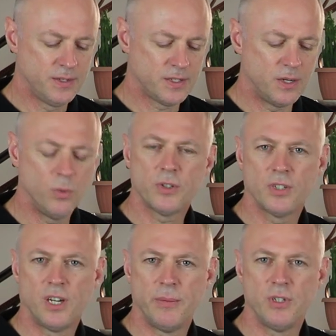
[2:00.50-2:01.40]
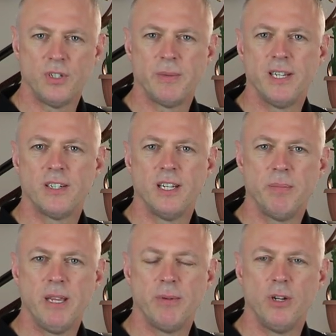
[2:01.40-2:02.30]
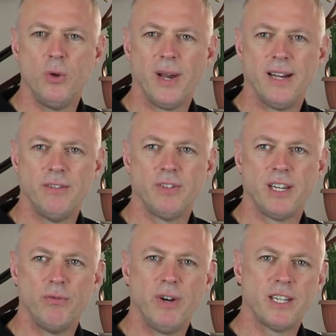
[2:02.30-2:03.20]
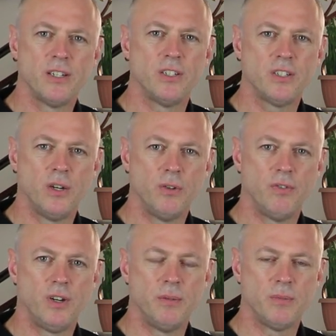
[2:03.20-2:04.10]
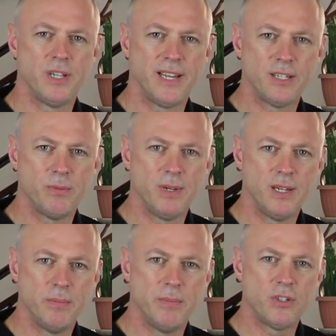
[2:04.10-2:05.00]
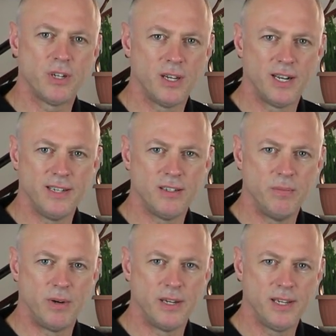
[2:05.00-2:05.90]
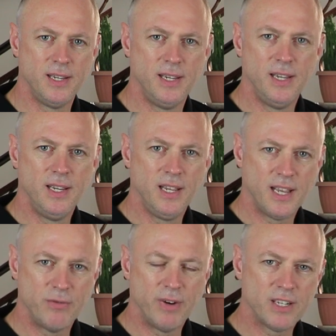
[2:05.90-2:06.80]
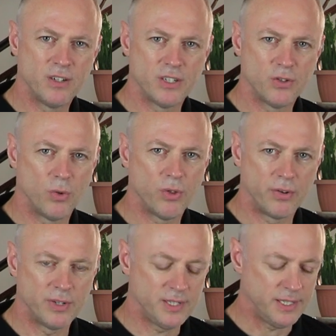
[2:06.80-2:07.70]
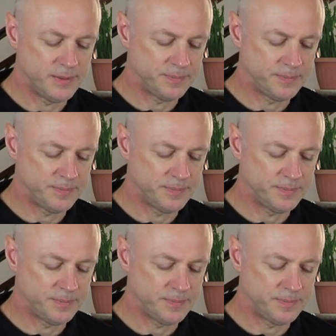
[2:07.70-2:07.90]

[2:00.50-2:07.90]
So Watson armatures basically are people who have a recognised coat of arms that has been matriculated by a recognised authority.